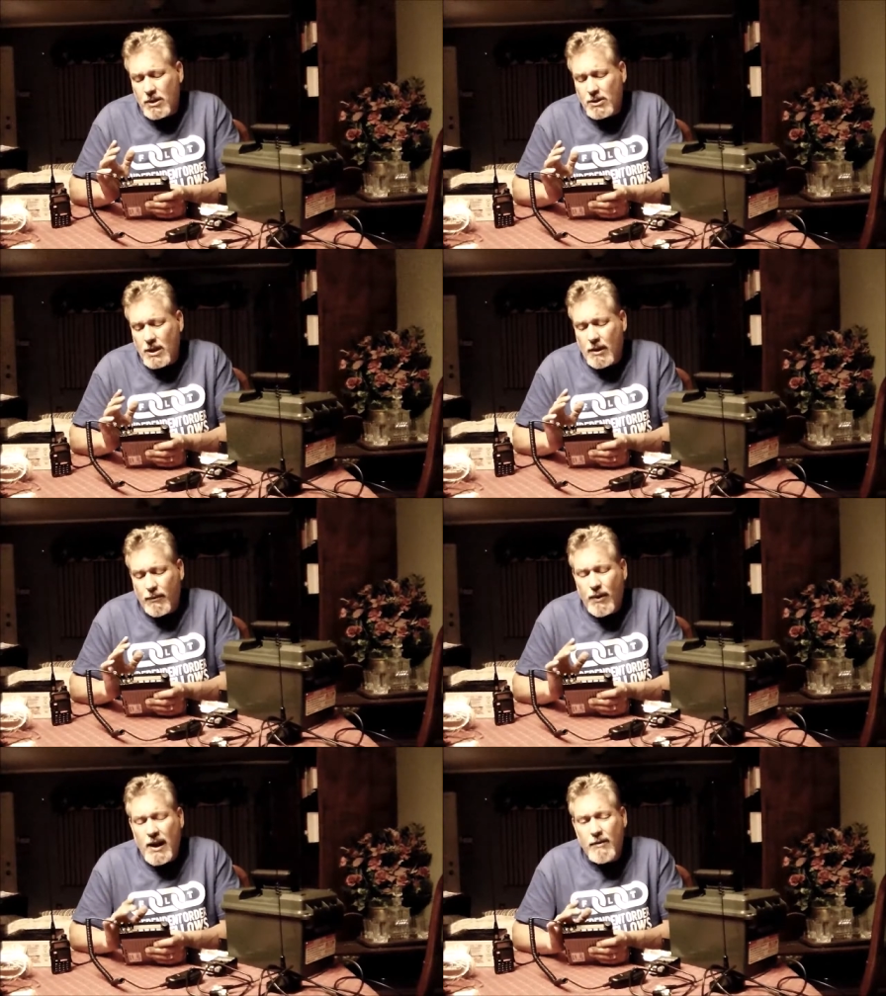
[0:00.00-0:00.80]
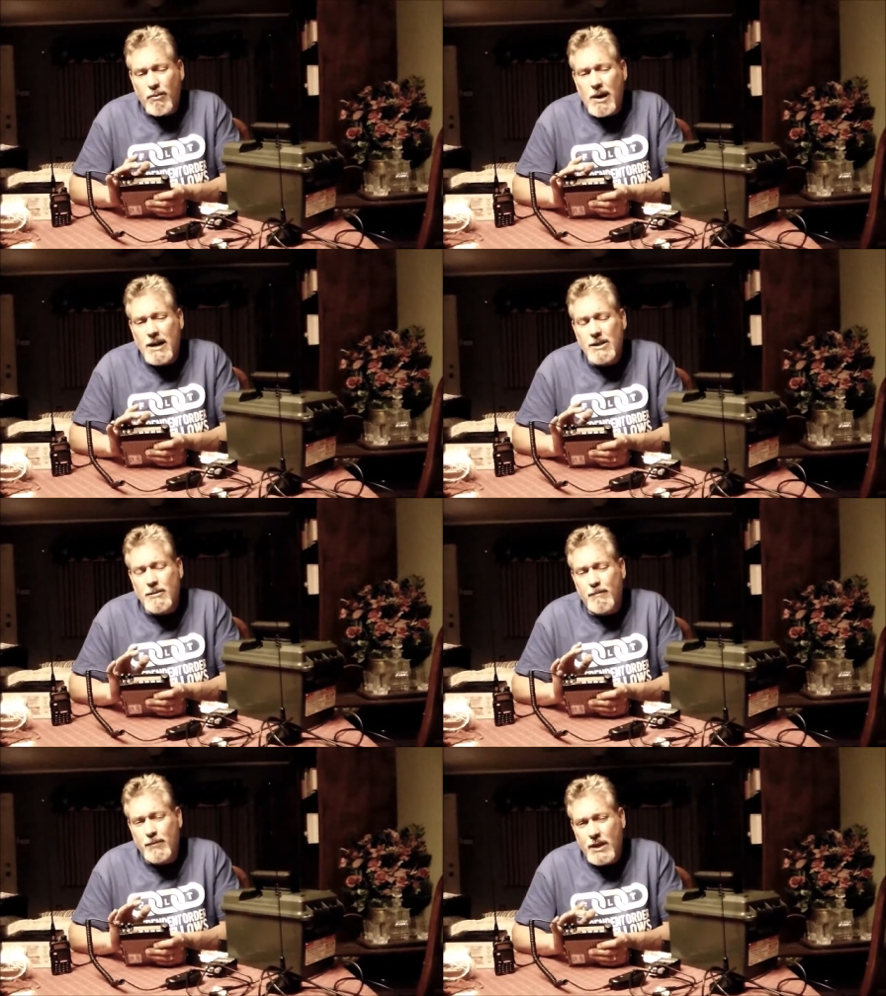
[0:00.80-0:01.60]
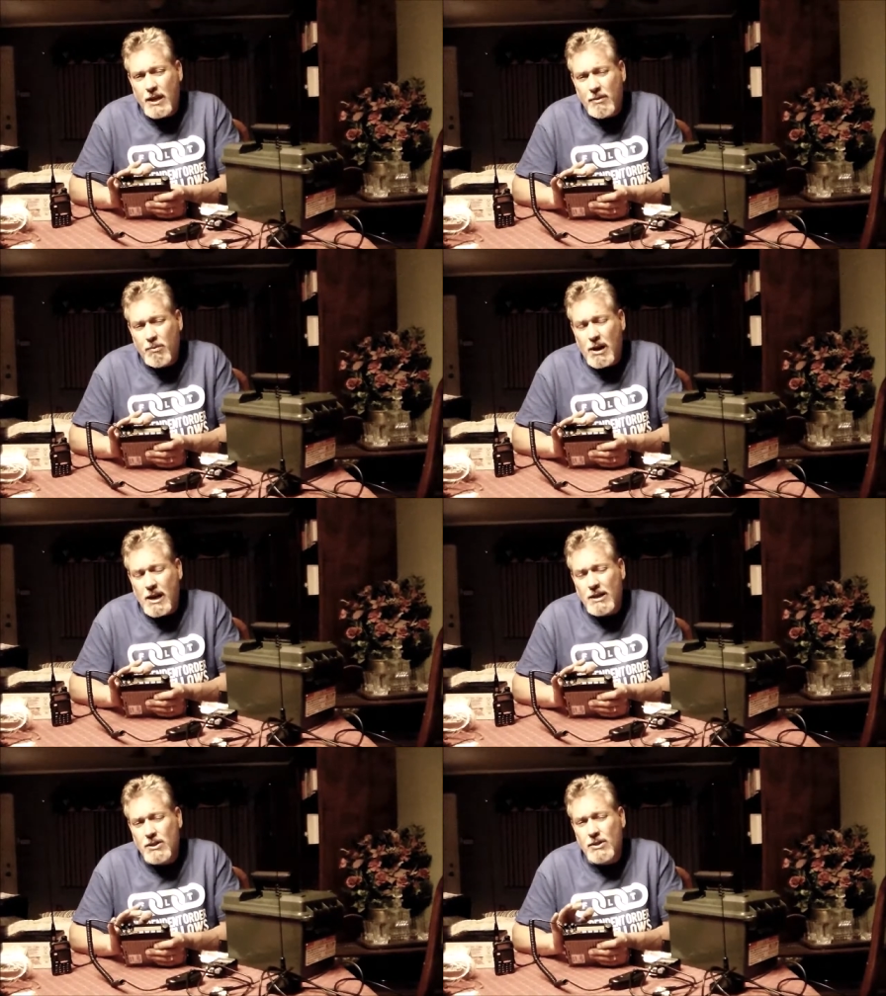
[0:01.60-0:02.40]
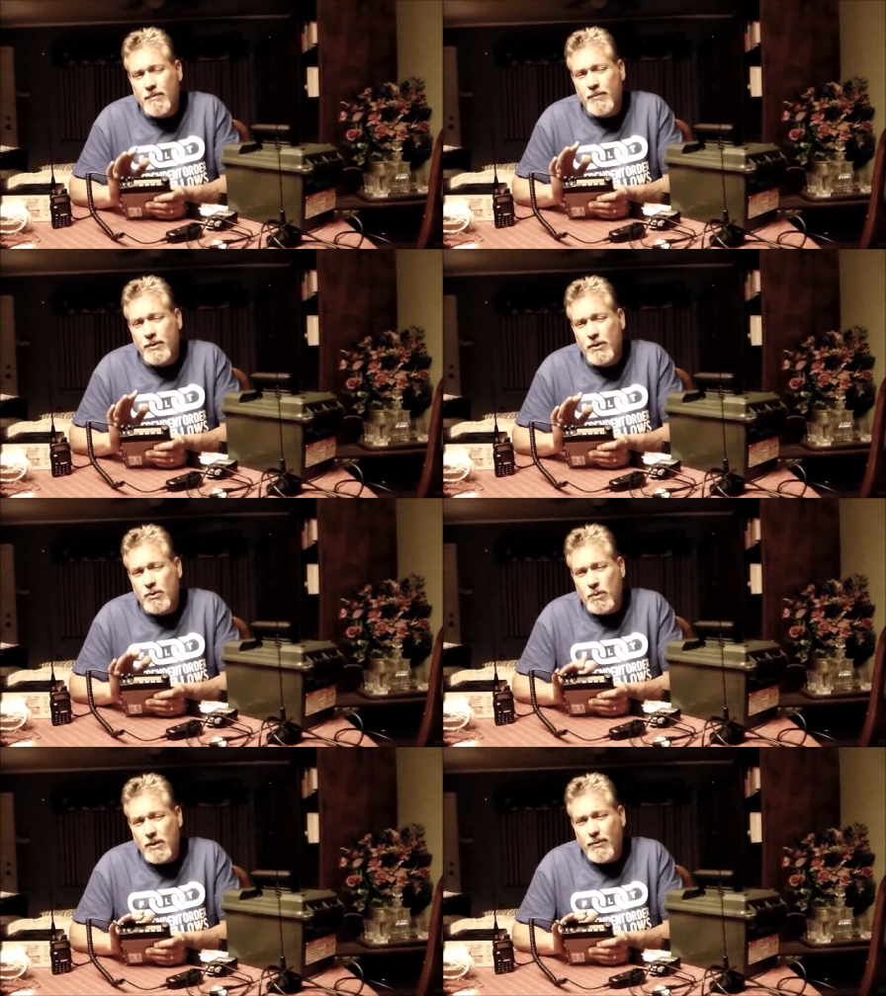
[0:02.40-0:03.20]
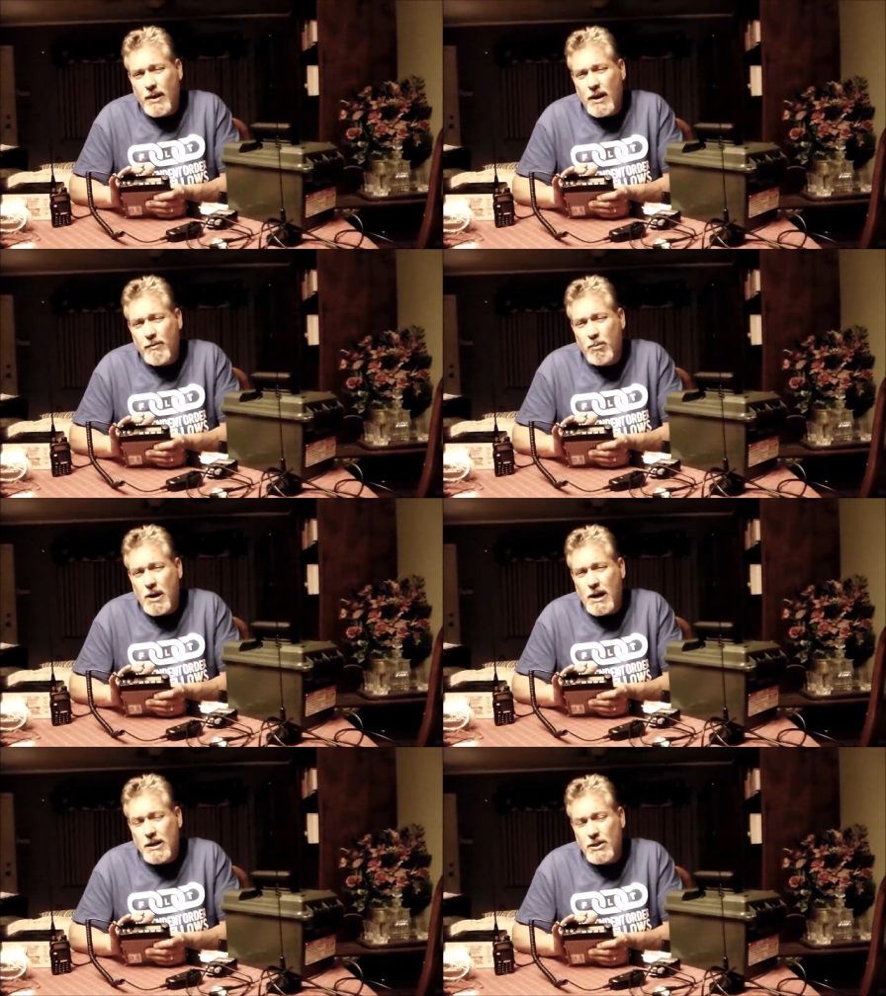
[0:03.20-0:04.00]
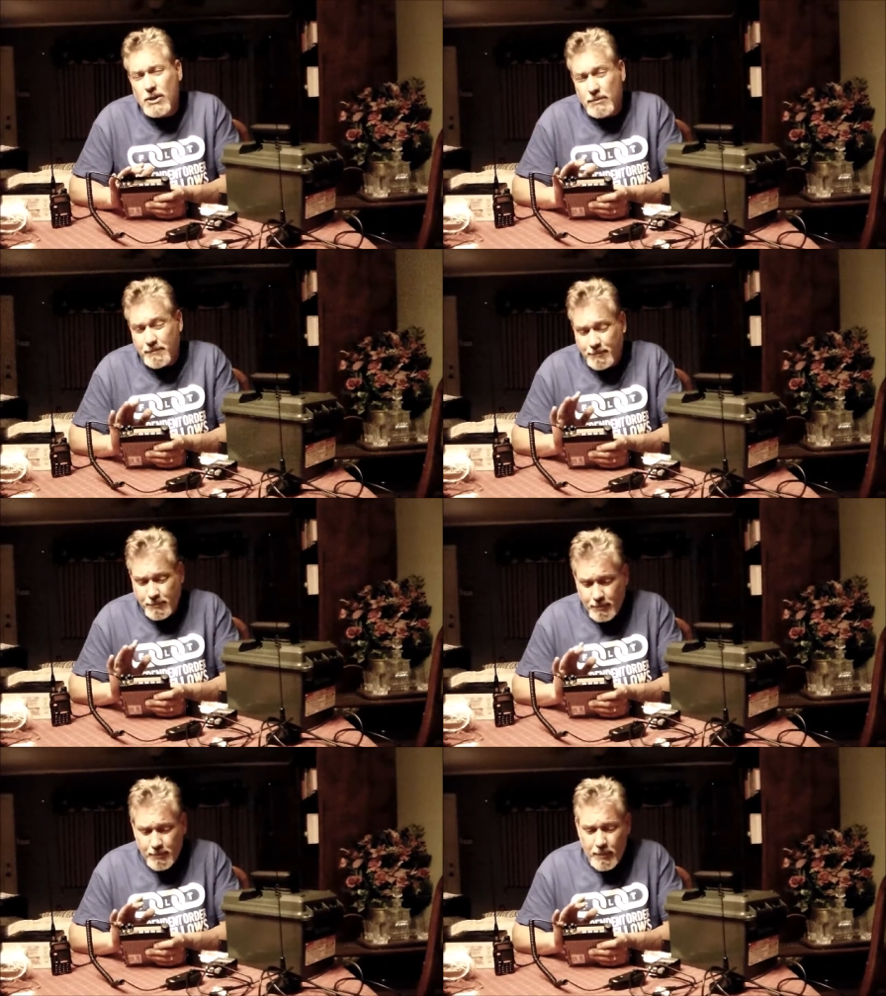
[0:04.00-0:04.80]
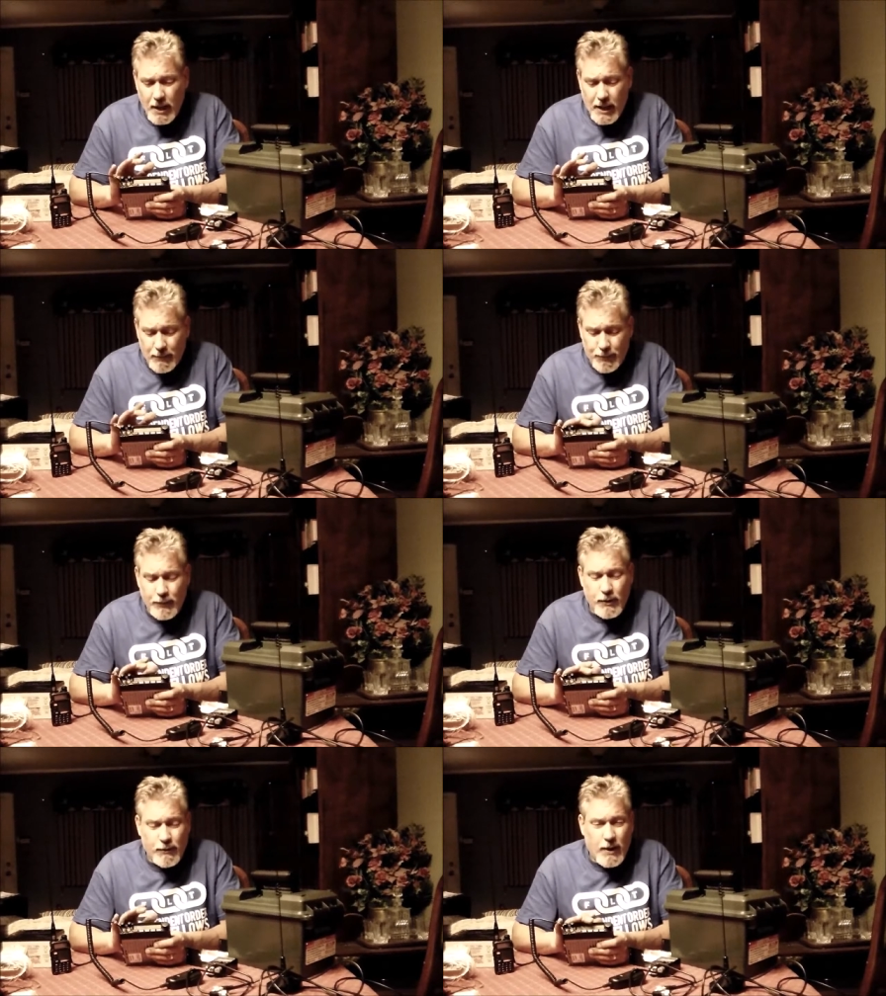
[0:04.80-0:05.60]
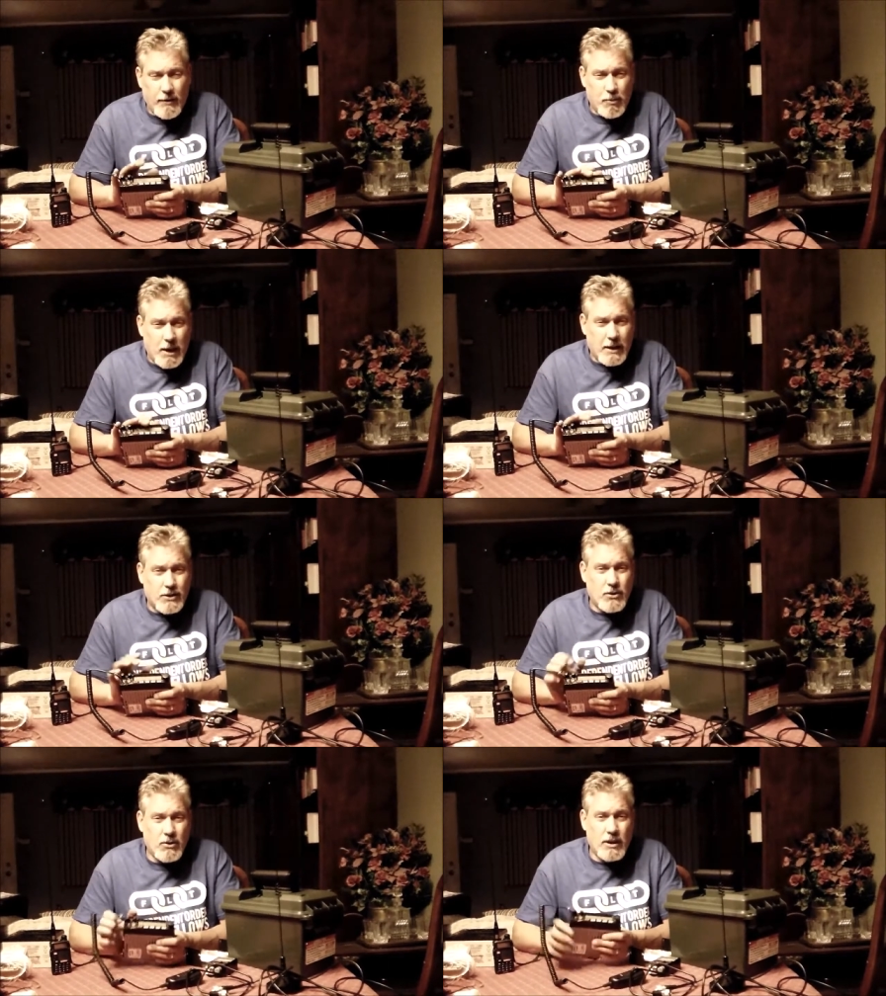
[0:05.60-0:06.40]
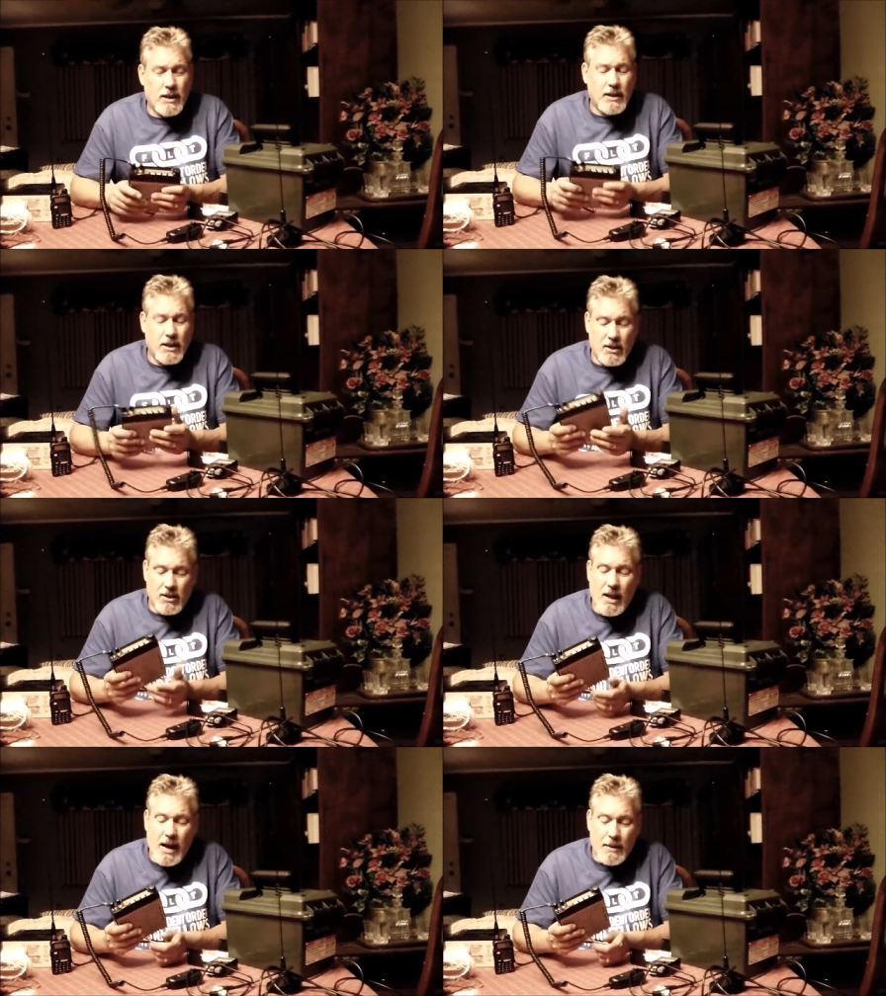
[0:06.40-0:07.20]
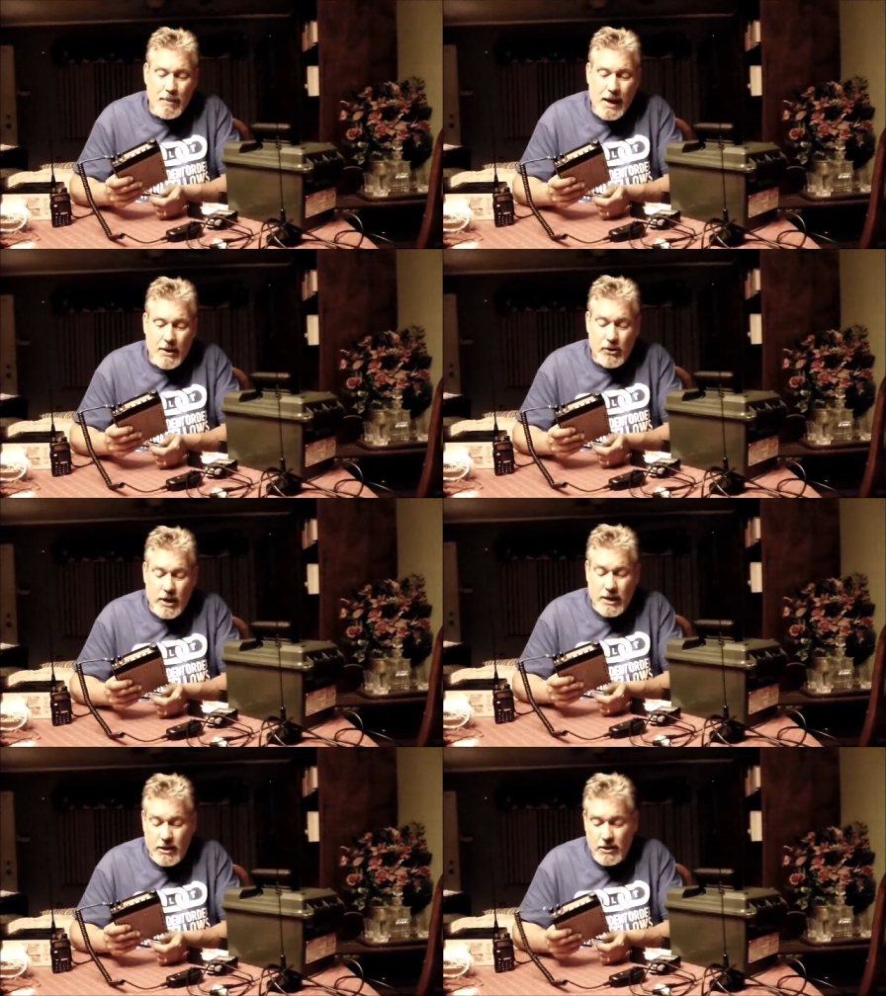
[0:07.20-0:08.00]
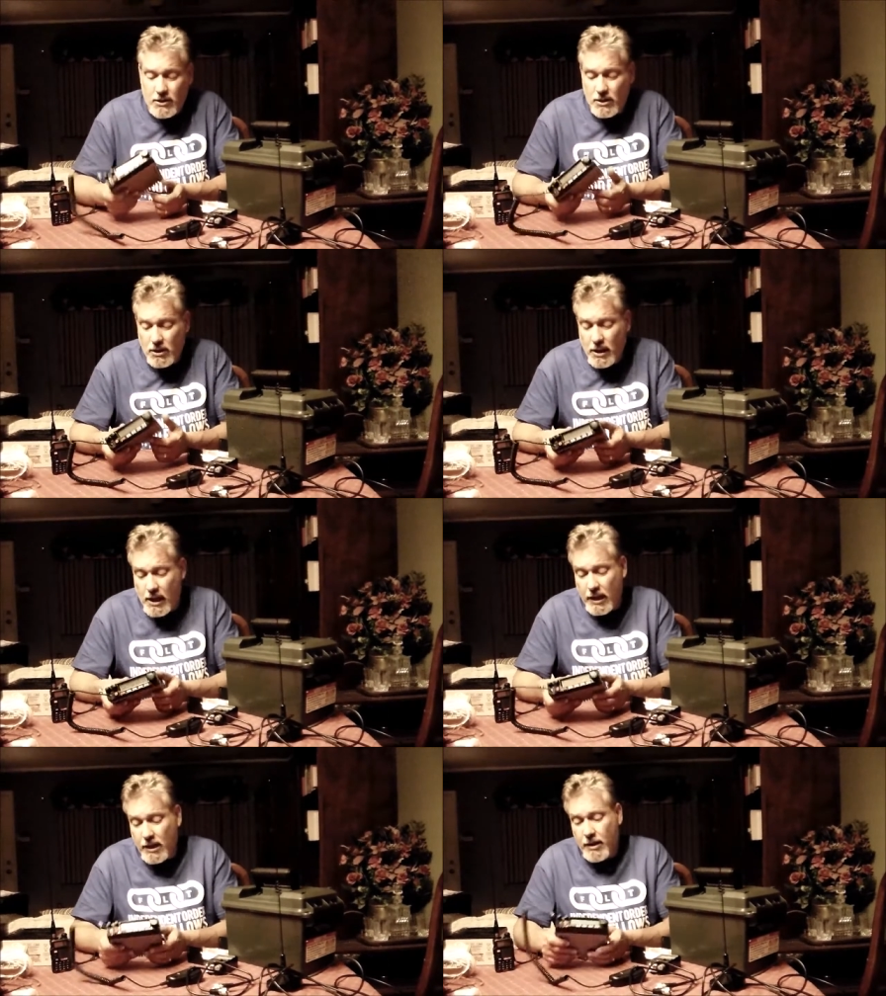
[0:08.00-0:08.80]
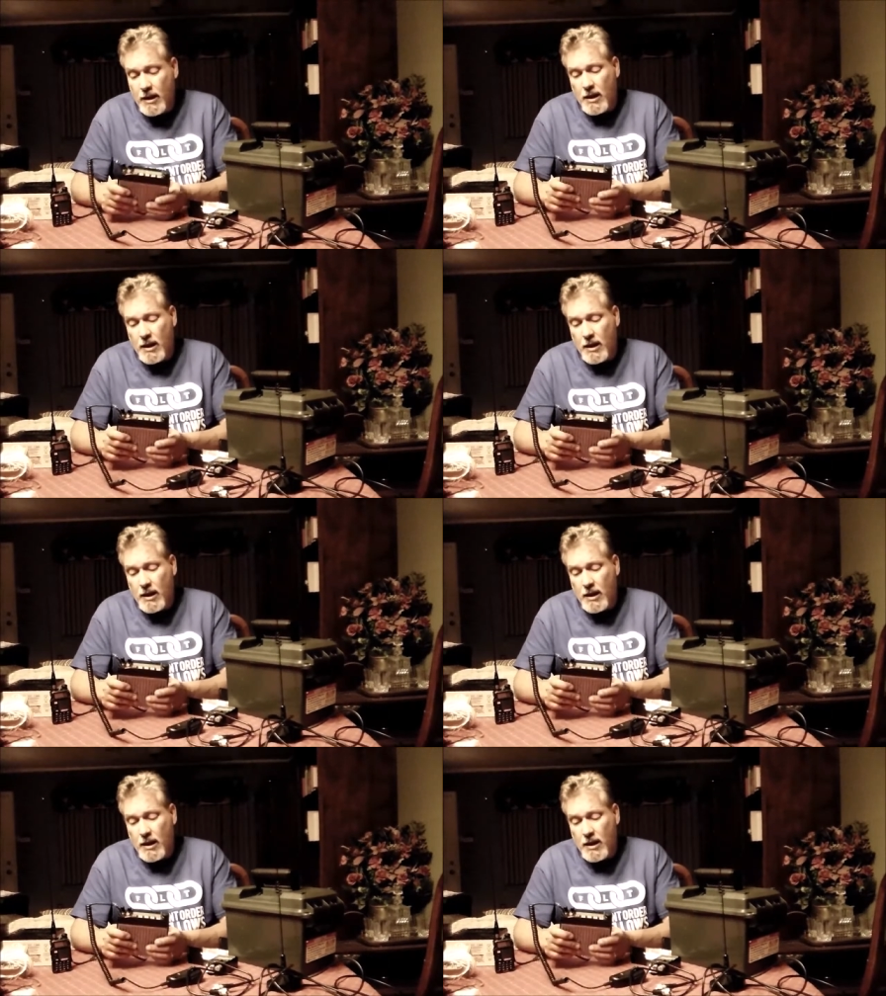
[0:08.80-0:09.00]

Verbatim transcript: It's like 5 watts, 10 watts, 25 watts, and 55 watts. So you get a lot of power out of this little guy.